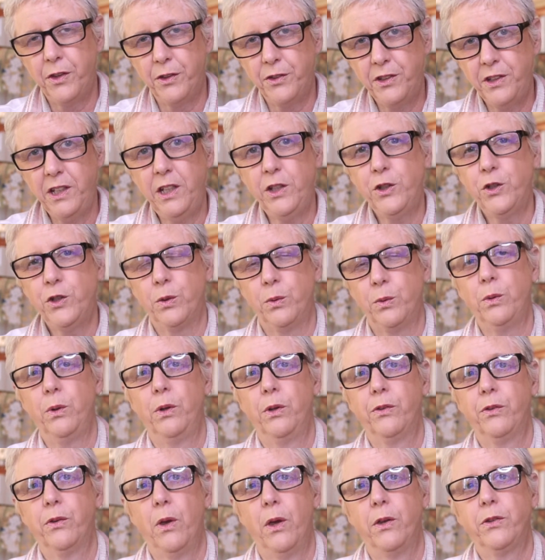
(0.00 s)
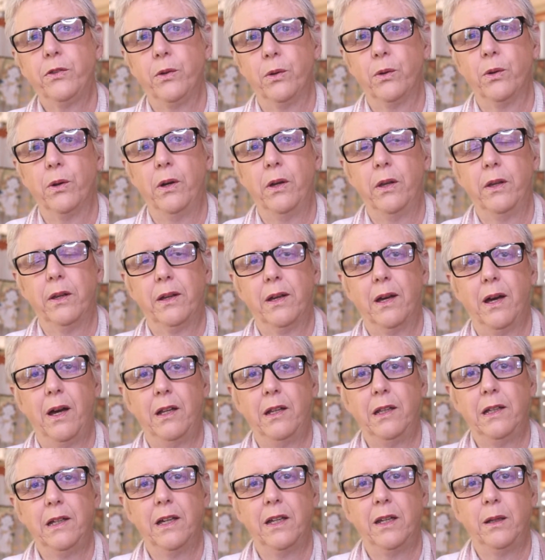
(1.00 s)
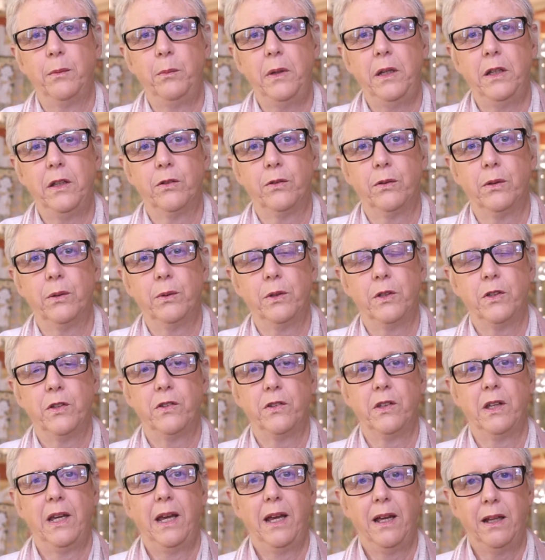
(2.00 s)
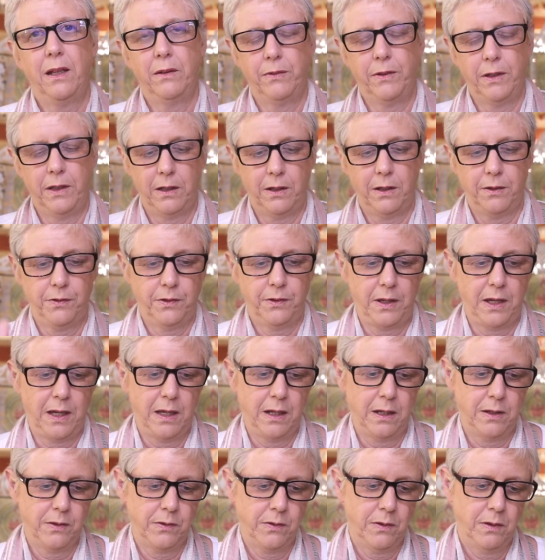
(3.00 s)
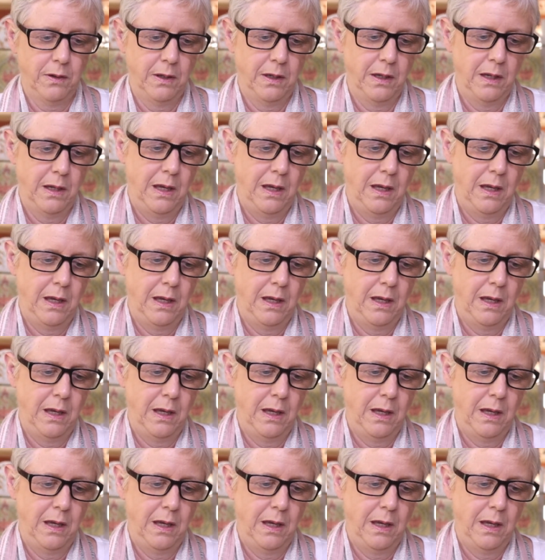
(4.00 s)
teacher role is also called a Kalyana Mitra, which is an elevated status.